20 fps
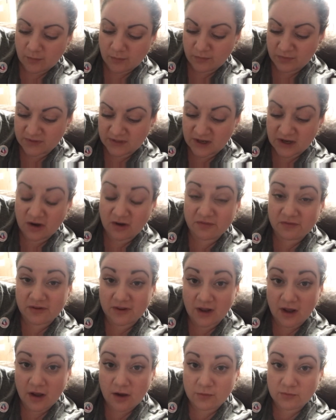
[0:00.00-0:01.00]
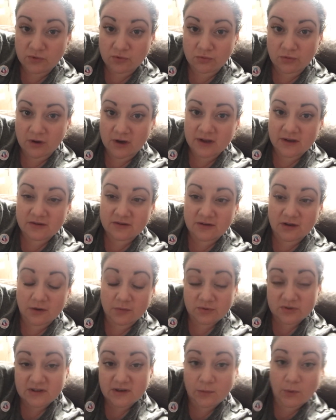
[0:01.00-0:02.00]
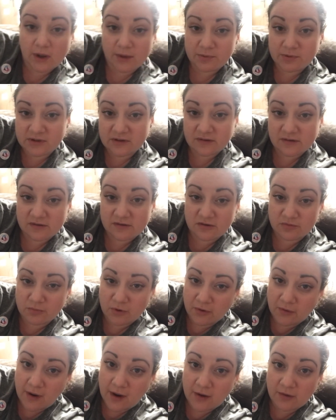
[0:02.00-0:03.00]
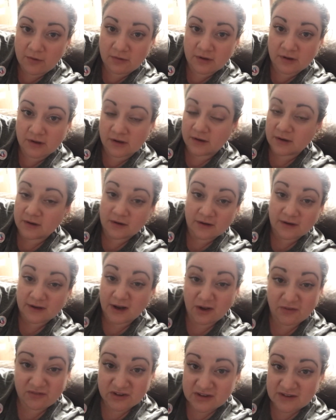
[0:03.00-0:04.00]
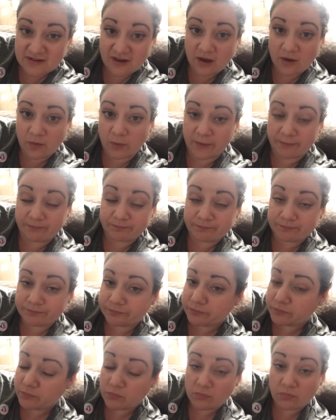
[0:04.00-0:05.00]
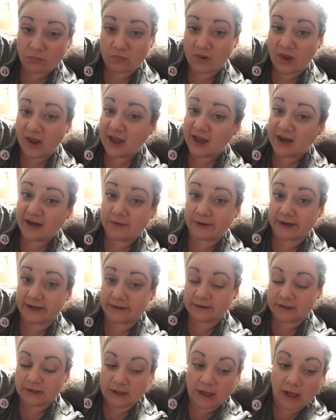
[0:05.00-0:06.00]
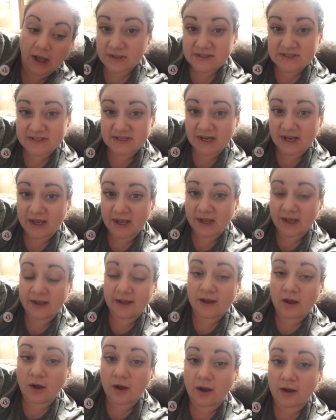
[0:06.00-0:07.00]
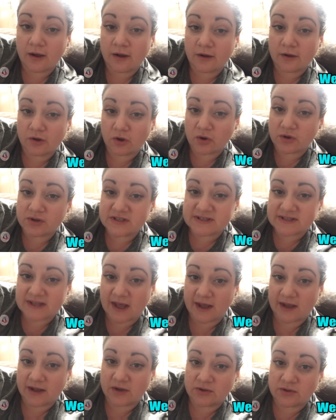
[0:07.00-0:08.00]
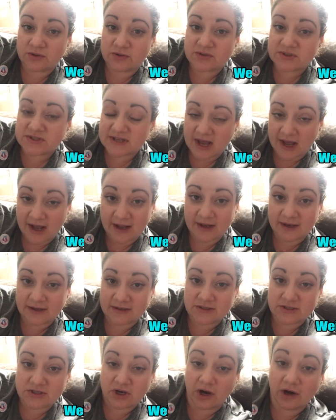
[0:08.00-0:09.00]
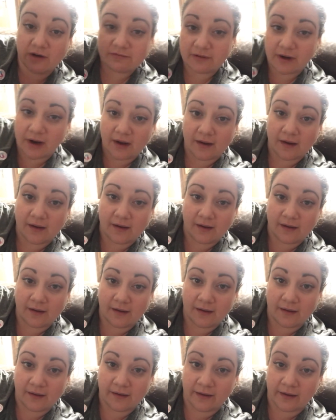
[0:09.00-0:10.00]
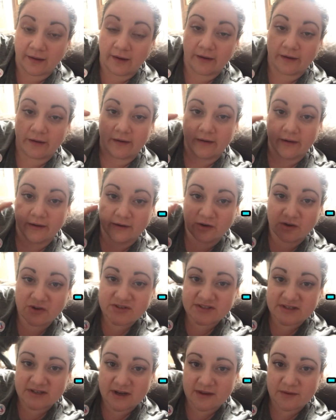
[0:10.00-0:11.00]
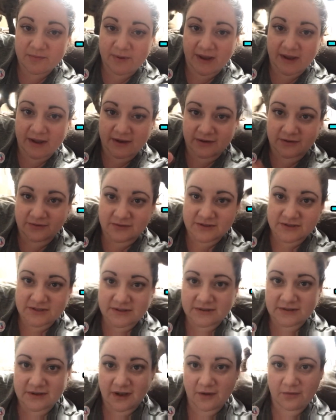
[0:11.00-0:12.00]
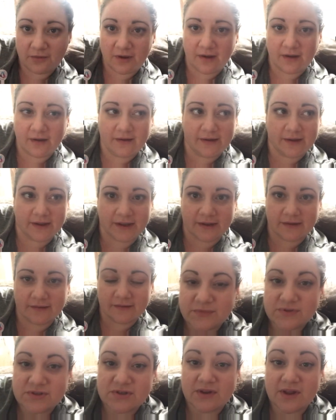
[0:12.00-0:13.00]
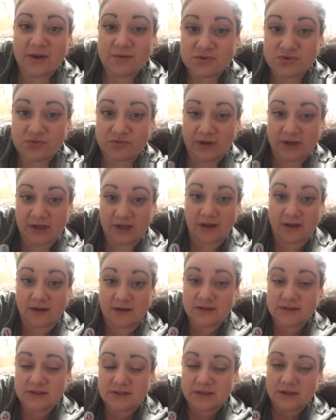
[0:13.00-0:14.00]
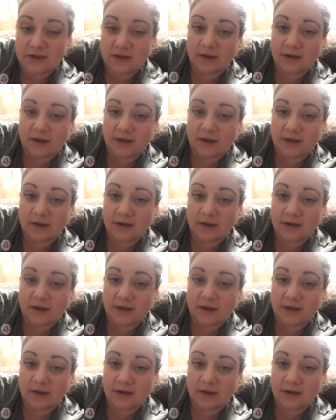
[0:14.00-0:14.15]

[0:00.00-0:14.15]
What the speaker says: But then after that, I was all right. So we'll see what happens tomorrow. Now I've had the second one. Anyway, today, got on the scales and hurrah! I'd lost another pound. Oh, hi. So that was really good.